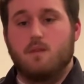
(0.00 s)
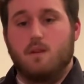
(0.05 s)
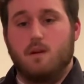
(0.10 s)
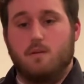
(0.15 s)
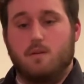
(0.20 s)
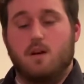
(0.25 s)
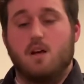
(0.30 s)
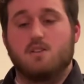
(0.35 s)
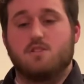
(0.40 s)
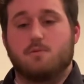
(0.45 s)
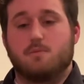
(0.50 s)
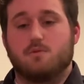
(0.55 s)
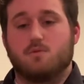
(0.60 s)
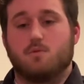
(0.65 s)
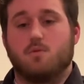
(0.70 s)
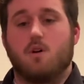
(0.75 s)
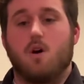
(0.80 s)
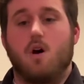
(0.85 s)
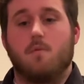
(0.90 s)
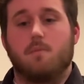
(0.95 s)
customers will
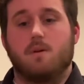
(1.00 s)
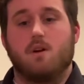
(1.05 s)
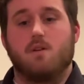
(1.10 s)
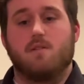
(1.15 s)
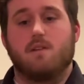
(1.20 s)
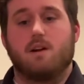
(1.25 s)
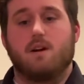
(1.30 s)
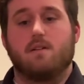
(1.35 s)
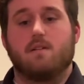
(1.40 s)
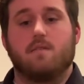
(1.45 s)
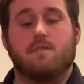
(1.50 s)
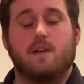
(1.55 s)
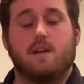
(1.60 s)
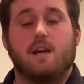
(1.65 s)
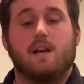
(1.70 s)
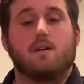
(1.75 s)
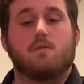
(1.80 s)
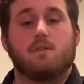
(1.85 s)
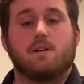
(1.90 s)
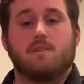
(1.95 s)
call me over there if they
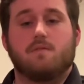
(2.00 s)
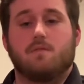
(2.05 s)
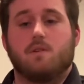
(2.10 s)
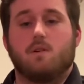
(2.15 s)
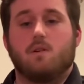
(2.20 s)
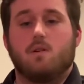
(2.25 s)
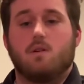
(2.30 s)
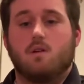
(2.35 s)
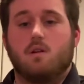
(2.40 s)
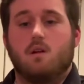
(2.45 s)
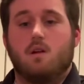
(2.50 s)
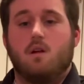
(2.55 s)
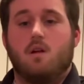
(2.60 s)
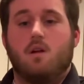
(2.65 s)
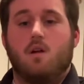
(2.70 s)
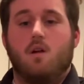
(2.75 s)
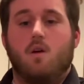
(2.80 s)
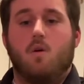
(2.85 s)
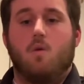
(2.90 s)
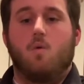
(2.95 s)
need a refill.
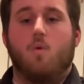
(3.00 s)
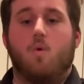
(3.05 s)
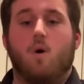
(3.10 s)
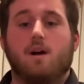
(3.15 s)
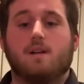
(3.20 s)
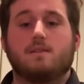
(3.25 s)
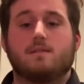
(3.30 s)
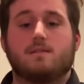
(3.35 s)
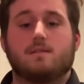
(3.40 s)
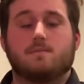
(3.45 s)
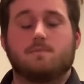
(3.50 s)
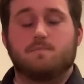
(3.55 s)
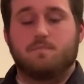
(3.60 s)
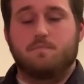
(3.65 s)
Once